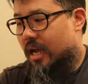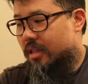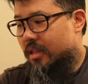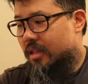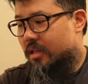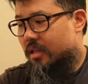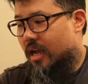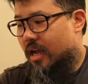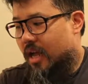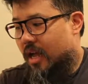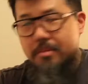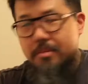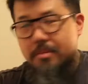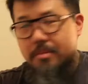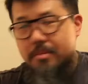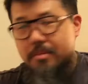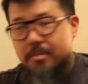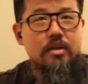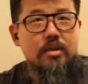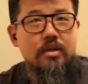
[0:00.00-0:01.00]
I'll admit
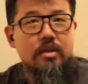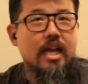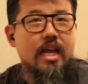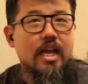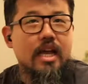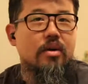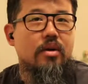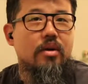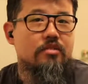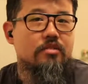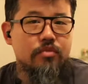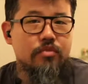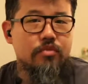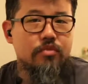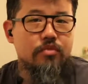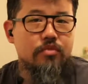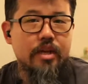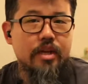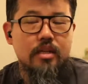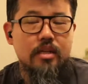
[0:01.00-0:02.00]
there were times where I was
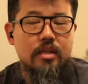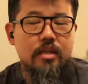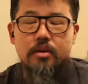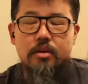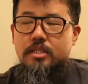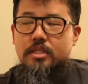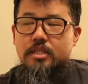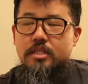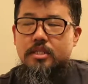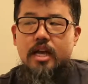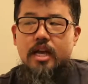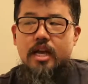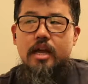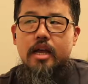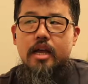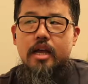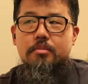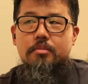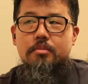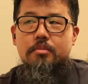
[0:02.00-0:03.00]
frustrated. There was
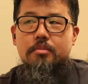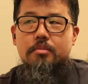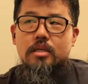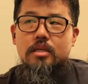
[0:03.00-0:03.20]
times,